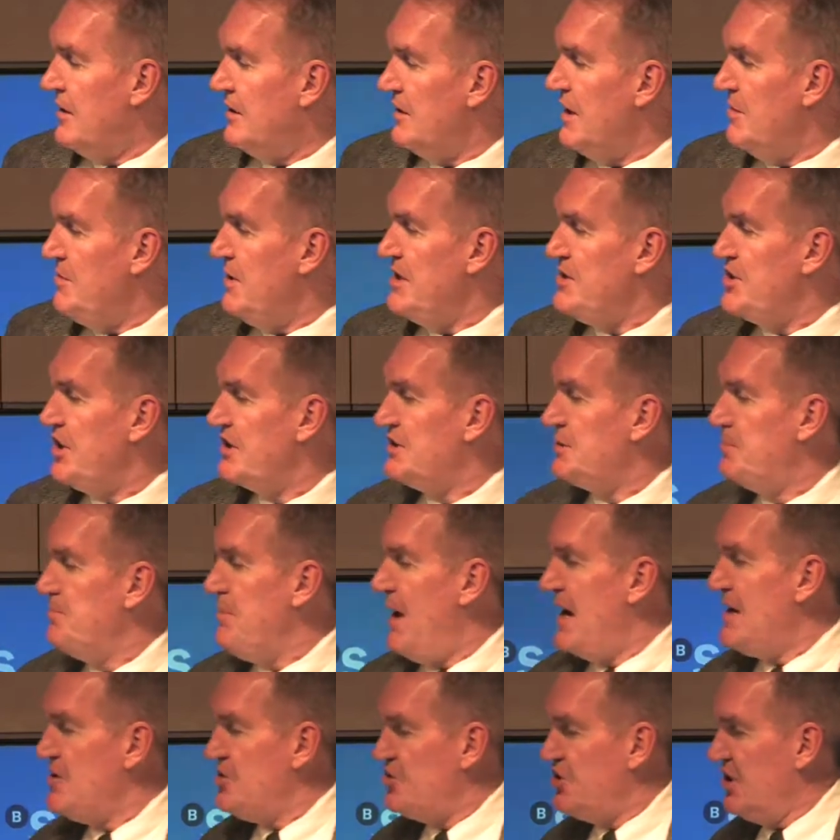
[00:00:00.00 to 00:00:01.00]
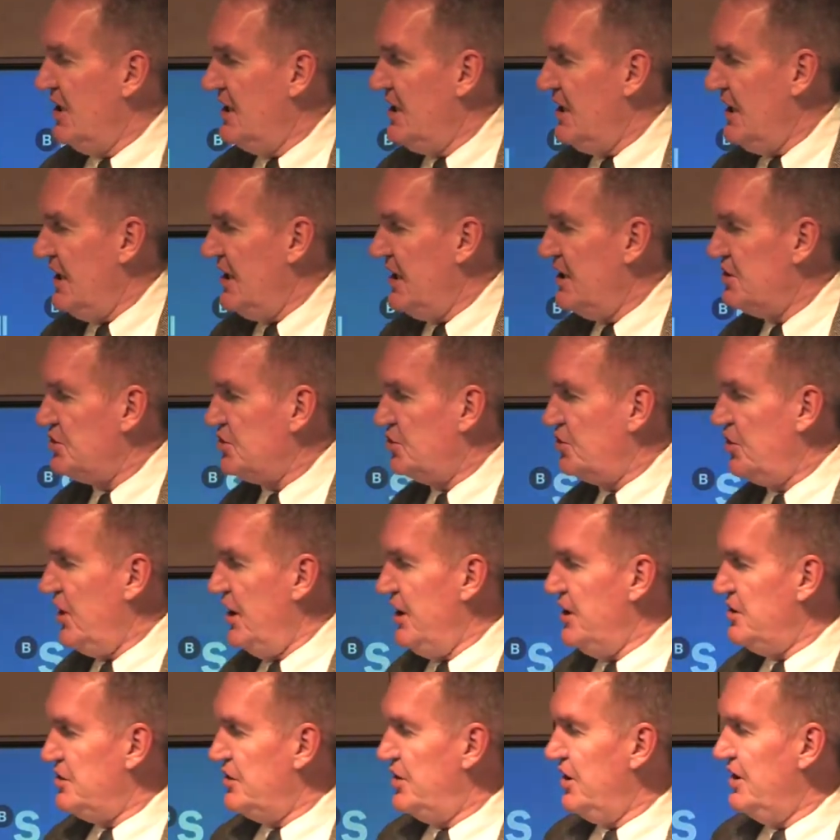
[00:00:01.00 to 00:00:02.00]
let me just mention
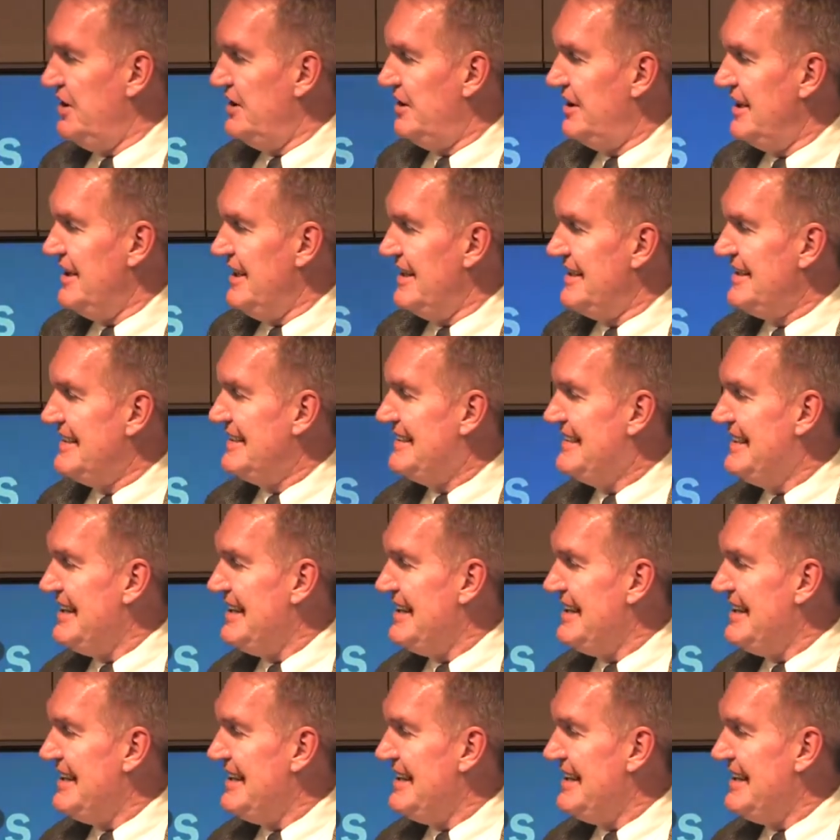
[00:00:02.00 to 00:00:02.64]
the